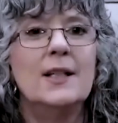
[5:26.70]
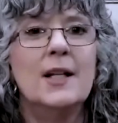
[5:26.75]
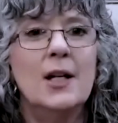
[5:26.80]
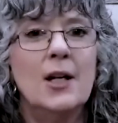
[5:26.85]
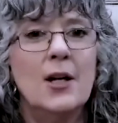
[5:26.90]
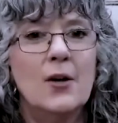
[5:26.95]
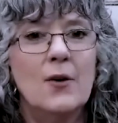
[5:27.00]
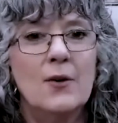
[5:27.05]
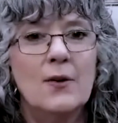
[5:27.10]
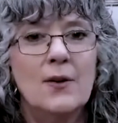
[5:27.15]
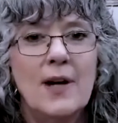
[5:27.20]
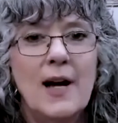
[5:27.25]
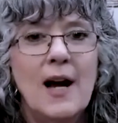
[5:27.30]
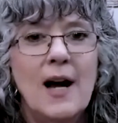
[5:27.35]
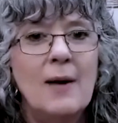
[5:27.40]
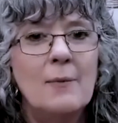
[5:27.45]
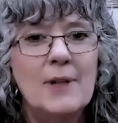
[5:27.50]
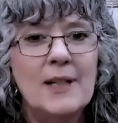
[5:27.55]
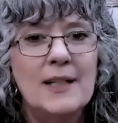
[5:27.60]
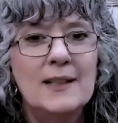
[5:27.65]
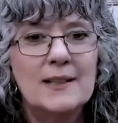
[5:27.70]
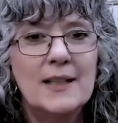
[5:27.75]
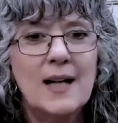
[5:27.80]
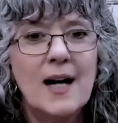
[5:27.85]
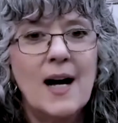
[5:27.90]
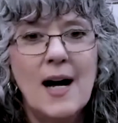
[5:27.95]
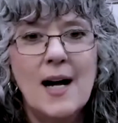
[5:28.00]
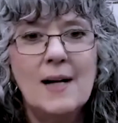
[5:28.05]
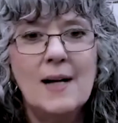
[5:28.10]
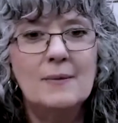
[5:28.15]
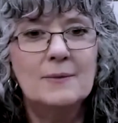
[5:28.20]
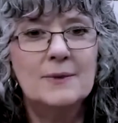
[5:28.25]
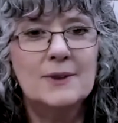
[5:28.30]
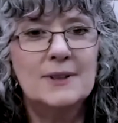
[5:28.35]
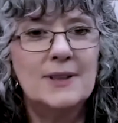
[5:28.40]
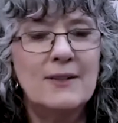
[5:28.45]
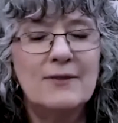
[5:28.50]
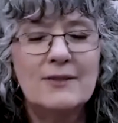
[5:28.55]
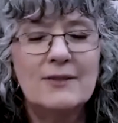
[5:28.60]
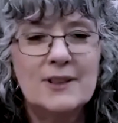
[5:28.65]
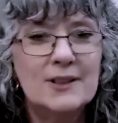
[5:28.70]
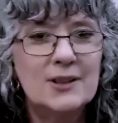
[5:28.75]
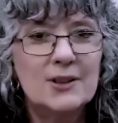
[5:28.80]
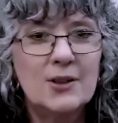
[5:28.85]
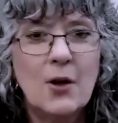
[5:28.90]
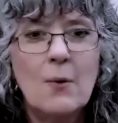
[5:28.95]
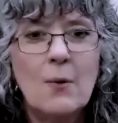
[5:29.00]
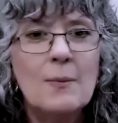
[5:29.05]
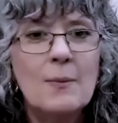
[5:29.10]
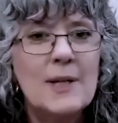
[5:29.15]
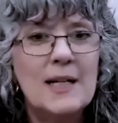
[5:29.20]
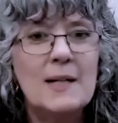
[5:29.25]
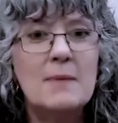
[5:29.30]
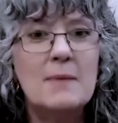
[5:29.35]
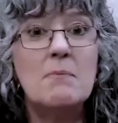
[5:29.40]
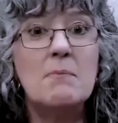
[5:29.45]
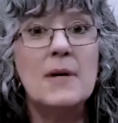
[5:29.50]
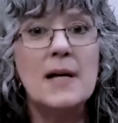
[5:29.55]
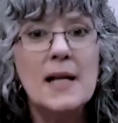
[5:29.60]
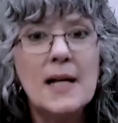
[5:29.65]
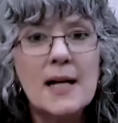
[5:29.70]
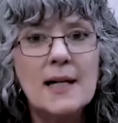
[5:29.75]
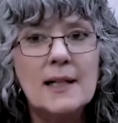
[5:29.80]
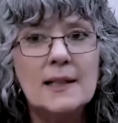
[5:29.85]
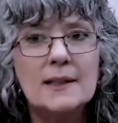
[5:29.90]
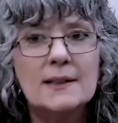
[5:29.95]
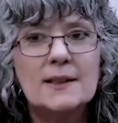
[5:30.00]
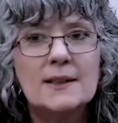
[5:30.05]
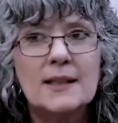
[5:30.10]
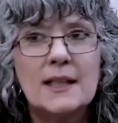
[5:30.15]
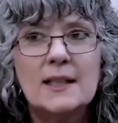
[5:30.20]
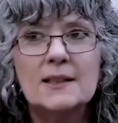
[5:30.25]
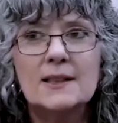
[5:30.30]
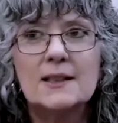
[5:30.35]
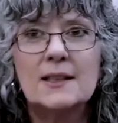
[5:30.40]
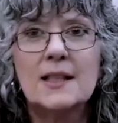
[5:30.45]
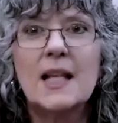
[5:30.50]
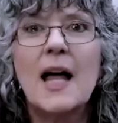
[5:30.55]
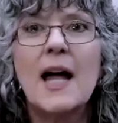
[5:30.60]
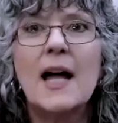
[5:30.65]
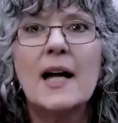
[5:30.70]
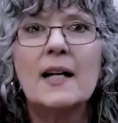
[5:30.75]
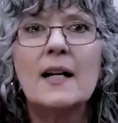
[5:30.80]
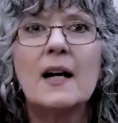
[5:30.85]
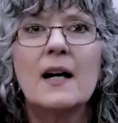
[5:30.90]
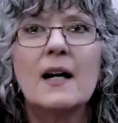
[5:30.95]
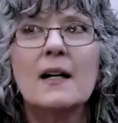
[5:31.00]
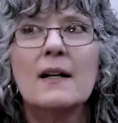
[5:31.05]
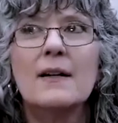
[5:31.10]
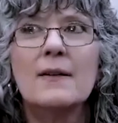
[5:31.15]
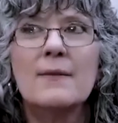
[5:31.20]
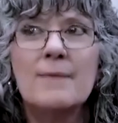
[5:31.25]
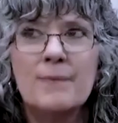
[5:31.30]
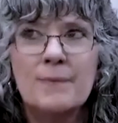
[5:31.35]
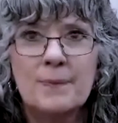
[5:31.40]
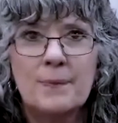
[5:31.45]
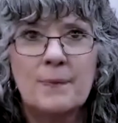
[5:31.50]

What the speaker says: how many times every so many minutes. It's like a